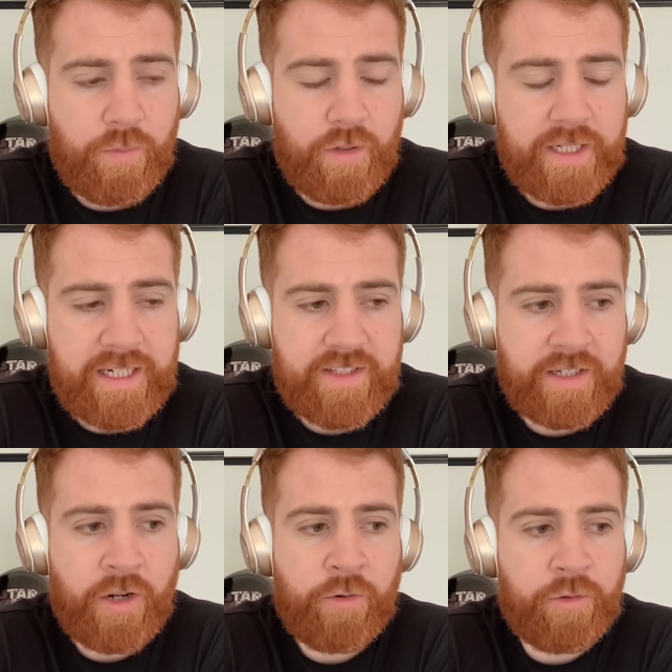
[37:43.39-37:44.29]
leaders
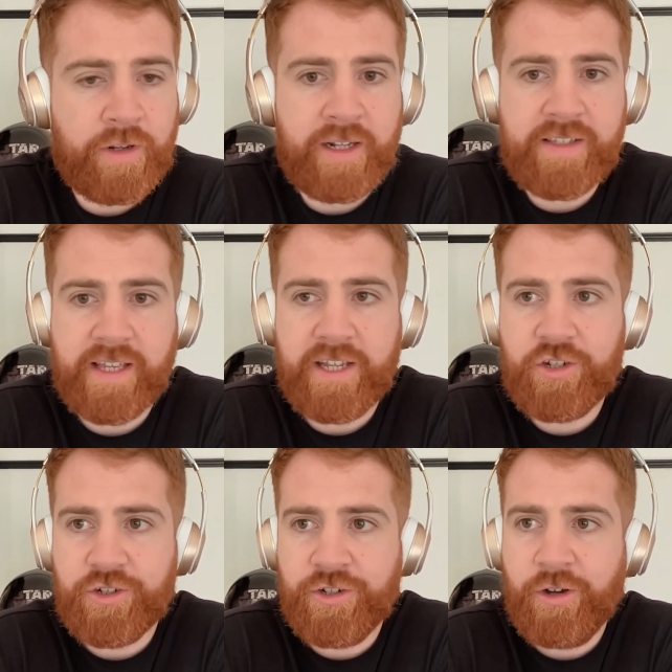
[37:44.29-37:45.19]
in our
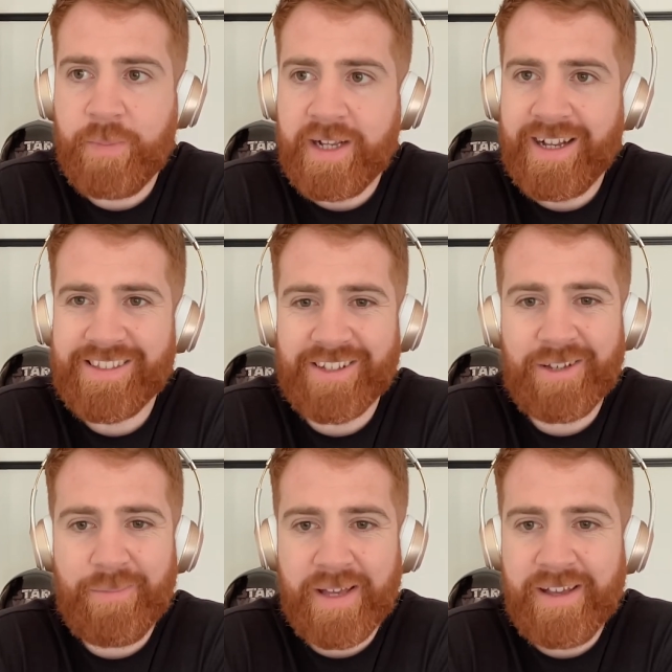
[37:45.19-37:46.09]
organisation are being asked to
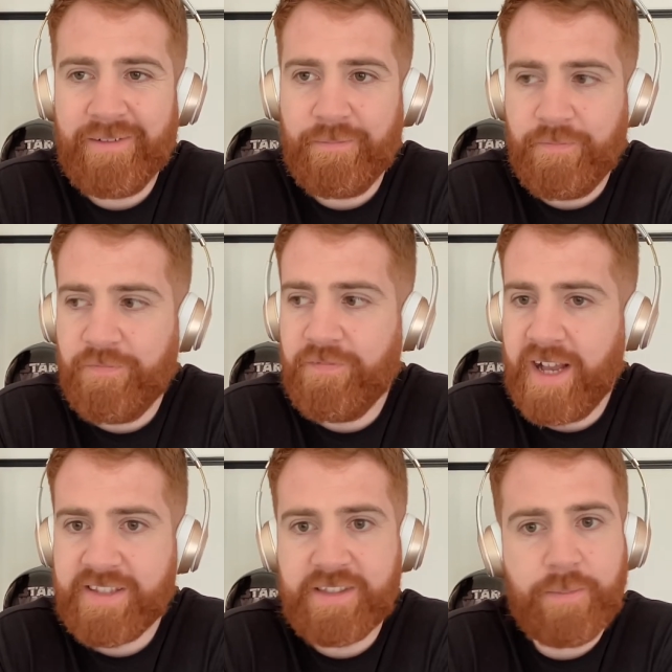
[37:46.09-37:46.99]
commit
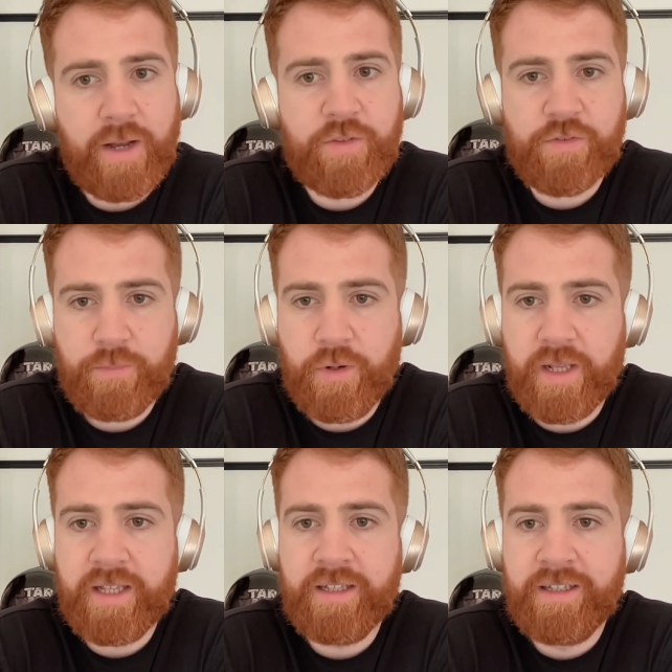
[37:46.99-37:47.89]
vast amounts of
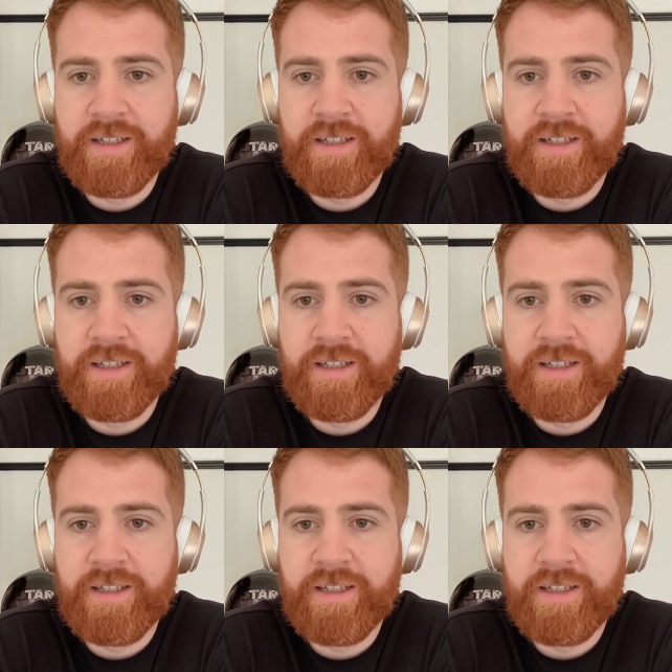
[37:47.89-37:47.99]
money